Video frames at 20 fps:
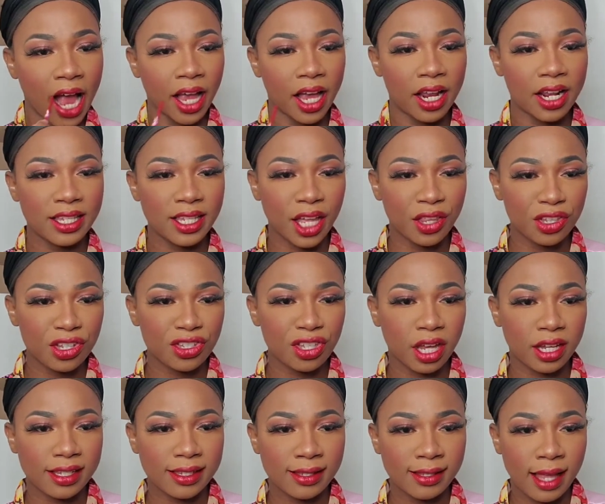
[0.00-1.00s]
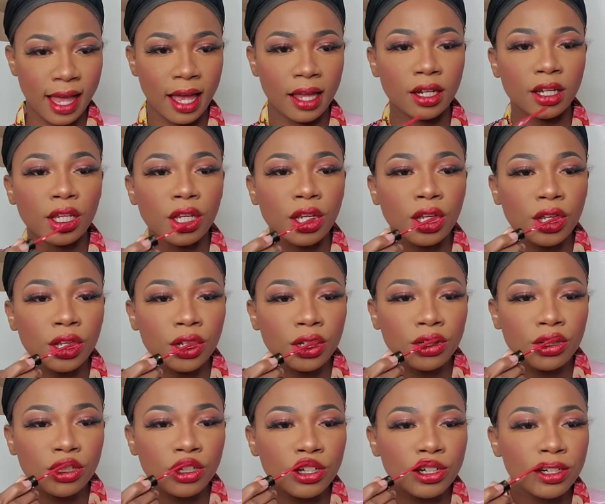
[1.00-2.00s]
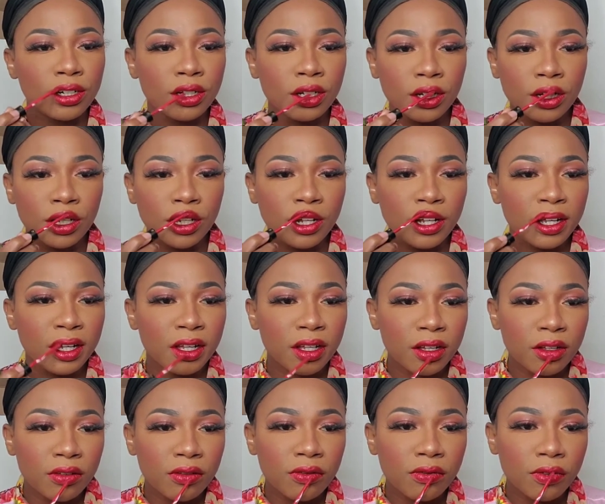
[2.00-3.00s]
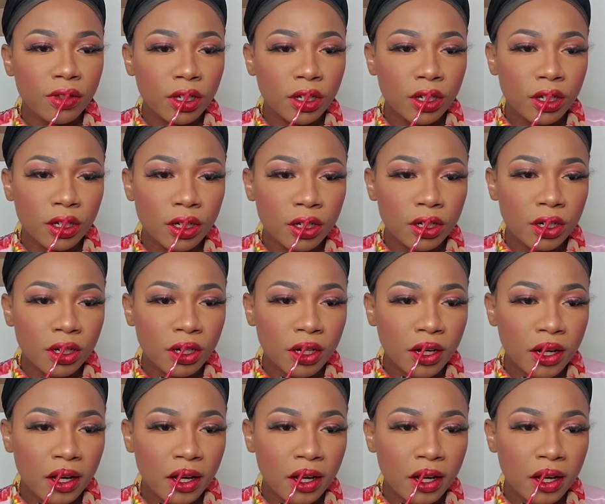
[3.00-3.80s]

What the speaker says: And it's got this like satiny finish.